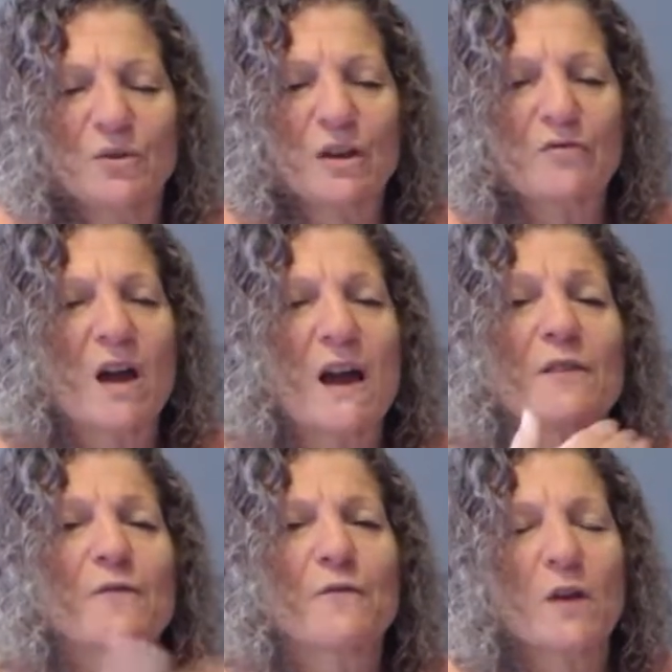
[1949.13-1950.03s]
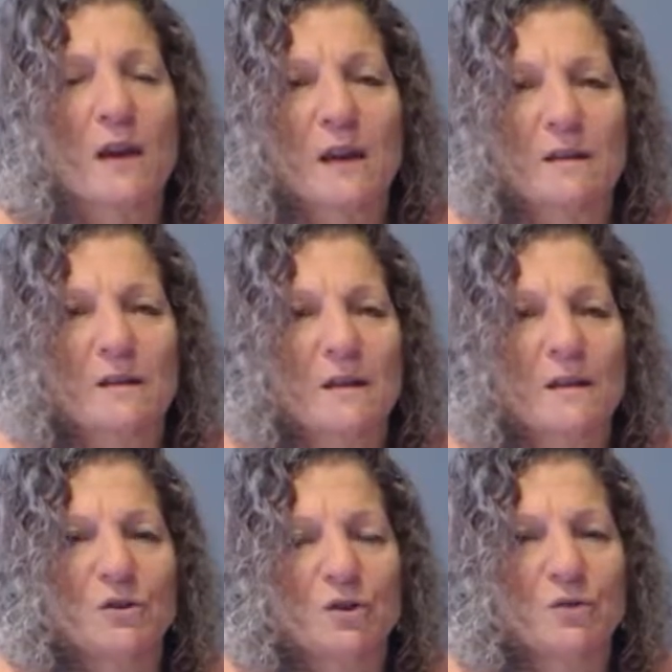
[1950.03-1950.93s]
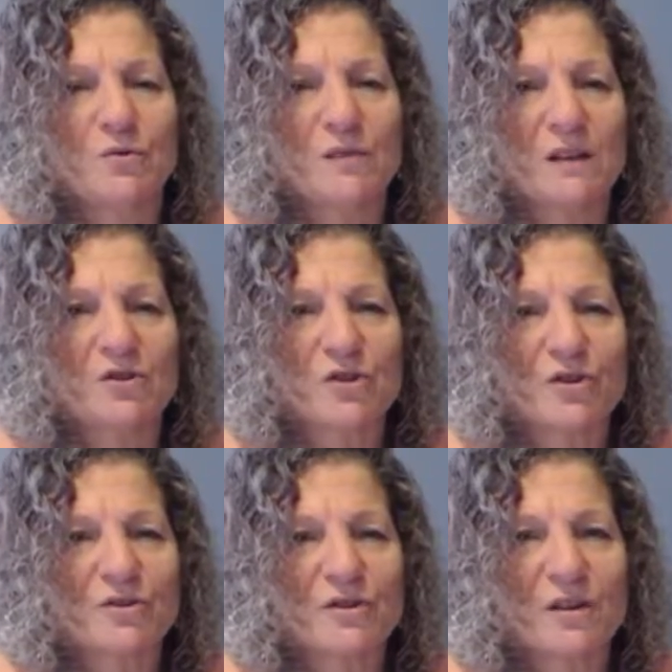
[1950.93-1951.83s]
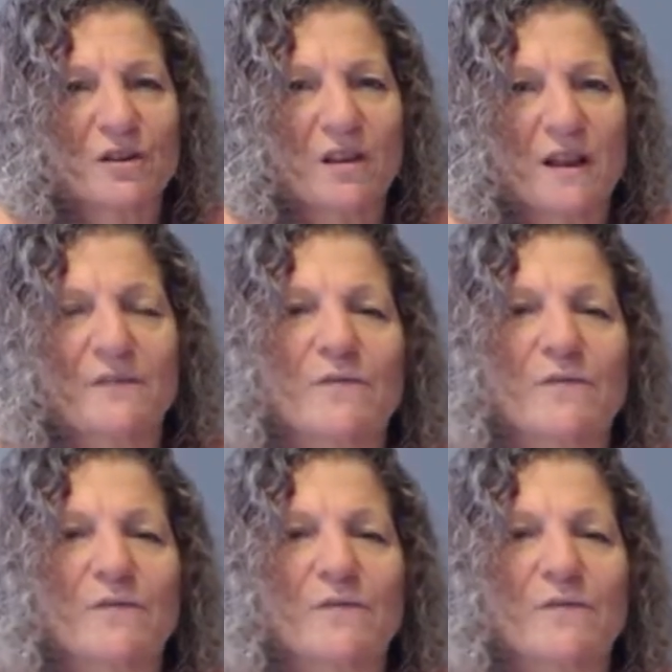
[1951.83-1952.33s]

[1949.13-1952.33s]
they're not afraid to take charge of their life.